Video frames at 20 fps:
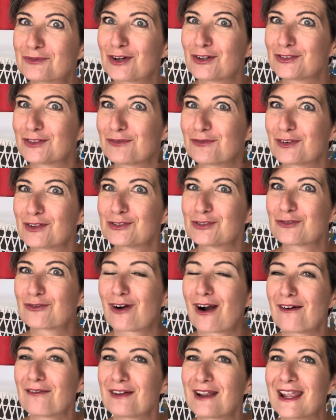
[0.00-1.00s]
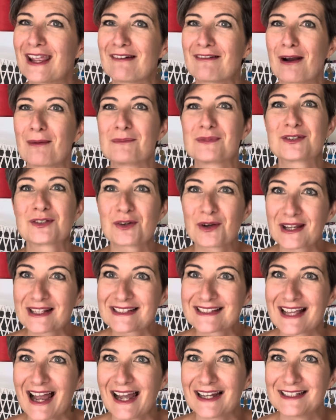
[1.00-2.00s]
got a photograph here i'm so
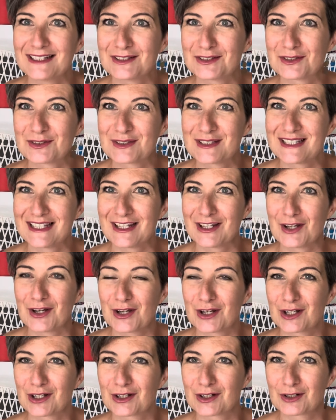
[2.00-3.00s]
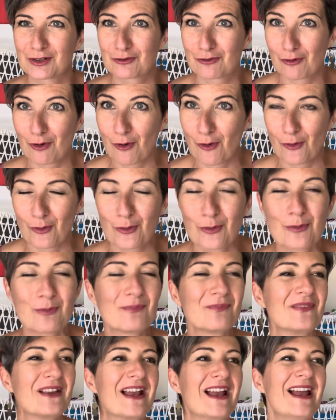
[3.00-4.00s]
excited to see her grow
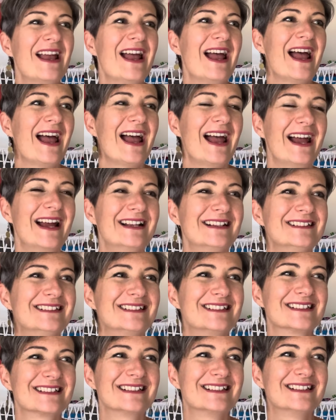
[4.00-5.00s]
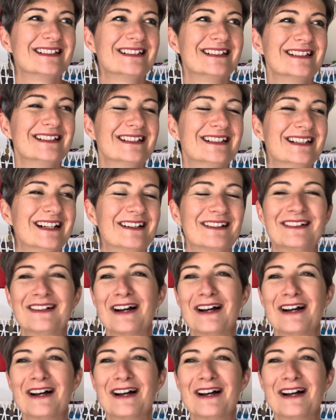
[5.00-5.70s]
and uh, oh